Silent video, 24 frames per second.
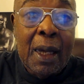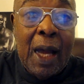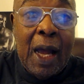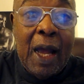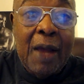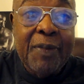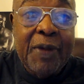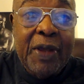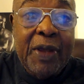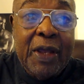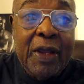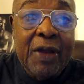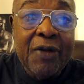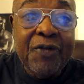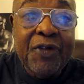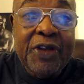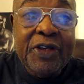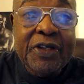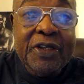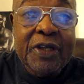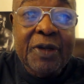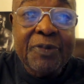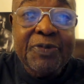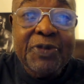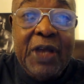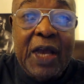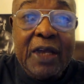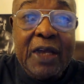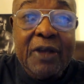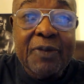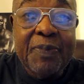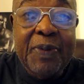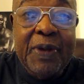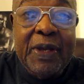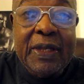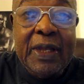I mean, if he
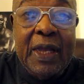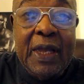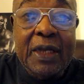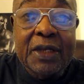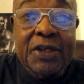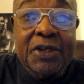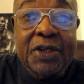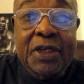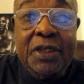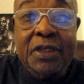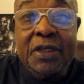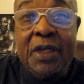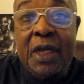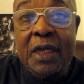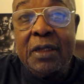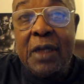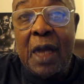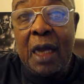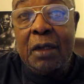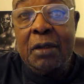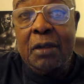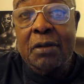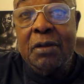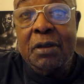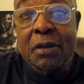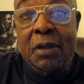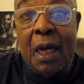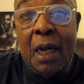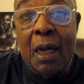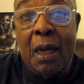subject me, then she said, I couldn't.